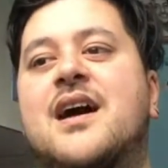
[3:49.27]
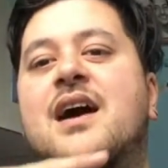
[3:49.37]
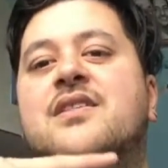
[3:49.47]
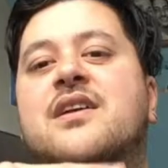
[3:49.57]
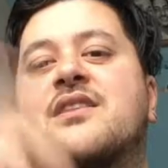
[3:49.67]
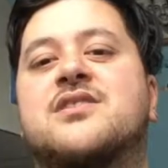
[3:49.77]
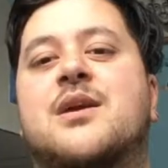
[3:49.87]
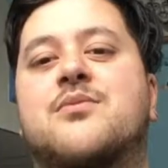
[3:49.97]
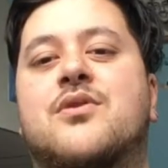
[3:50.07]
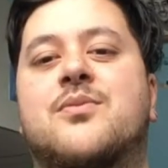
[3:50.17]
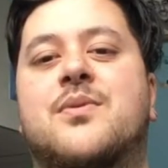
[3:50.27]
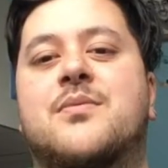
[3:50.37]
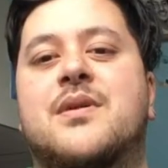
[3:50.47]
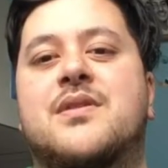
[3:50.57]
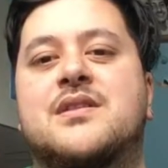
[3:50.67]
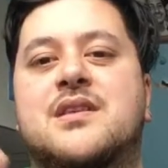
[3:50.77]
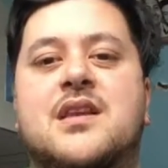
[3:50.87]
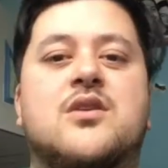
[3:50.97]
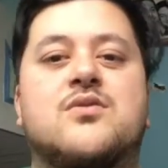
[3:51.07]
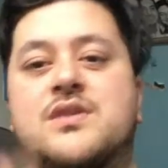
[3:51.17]
And then the chamber would open up, and then
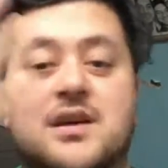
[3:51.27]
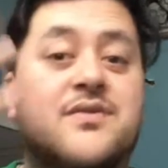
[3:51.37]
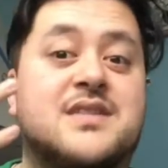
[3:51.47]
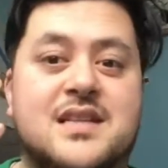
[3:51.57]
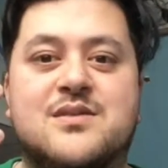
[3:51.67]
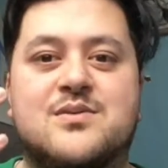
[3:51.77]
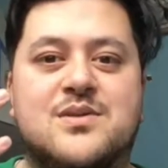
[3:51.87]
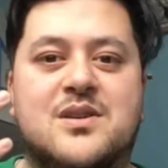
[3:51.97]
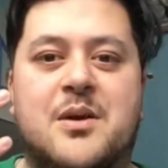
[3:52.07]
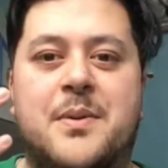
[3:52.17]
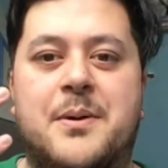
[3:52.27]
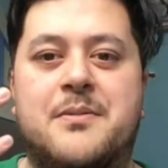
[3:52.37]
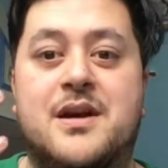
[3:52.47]
suddenly all these other tentacles would come out